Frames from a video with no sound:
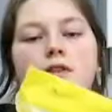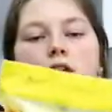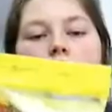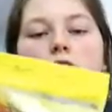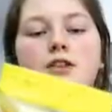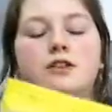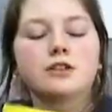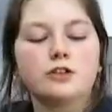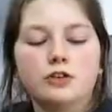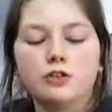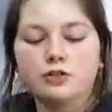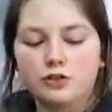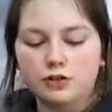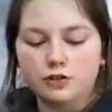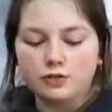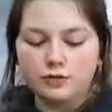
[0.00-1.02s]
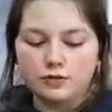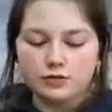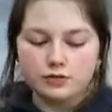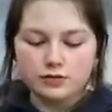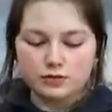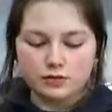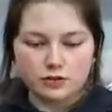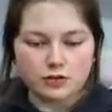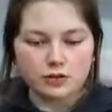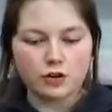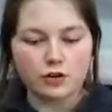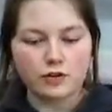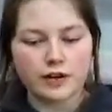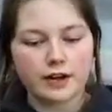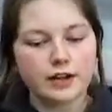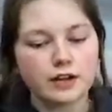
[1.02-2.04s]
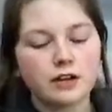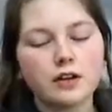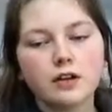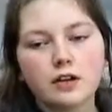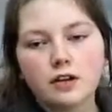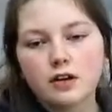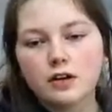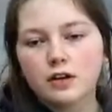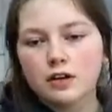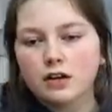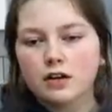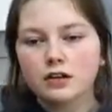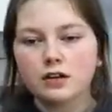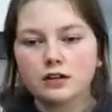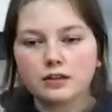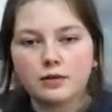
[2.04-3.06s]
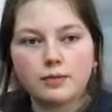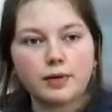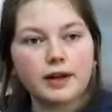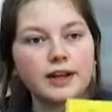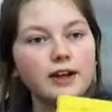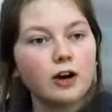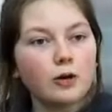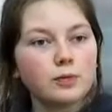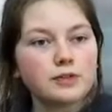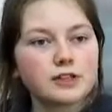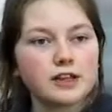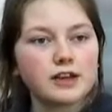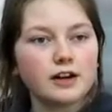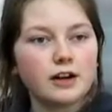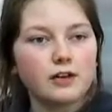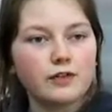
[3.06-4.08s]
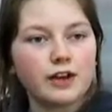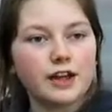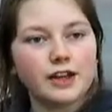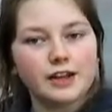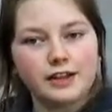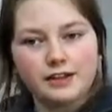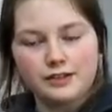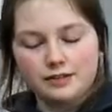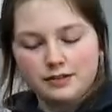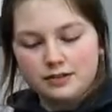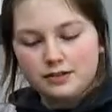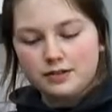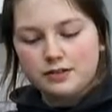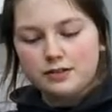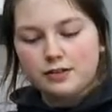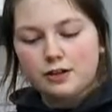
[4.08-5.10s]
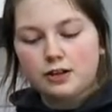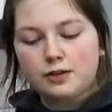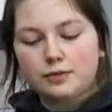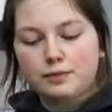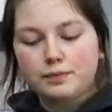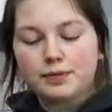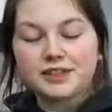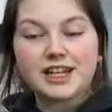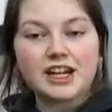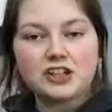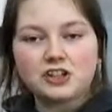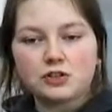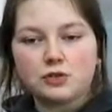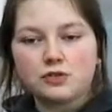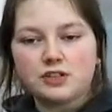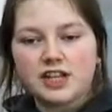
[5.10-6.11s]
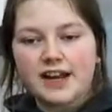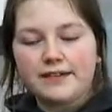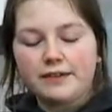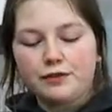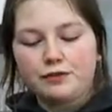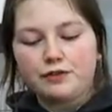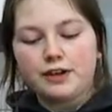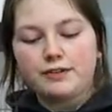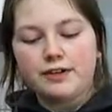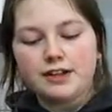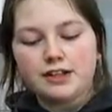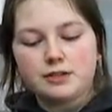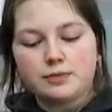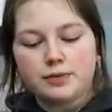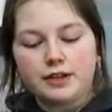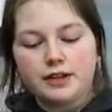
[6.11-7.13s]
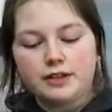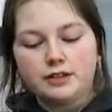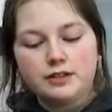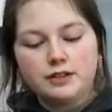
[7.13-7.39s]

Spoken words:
is the usual story, complete opposite of a potential dairy-free recipe.